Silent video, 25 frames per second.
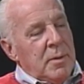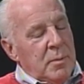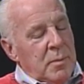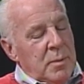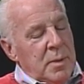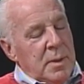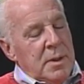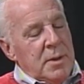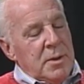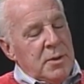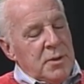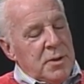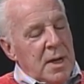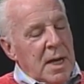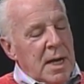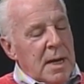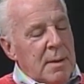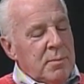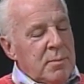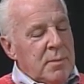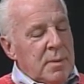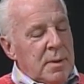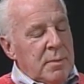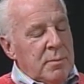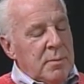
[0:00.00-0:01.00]
We
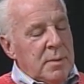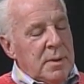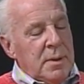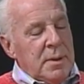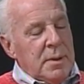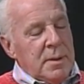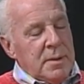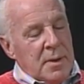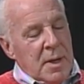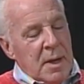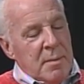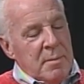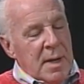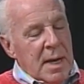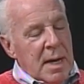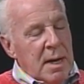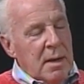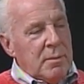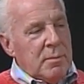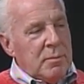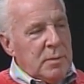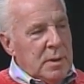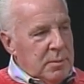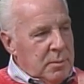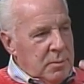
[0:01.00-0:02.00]
shopped and we came
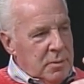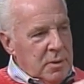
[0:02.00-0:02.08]
out and we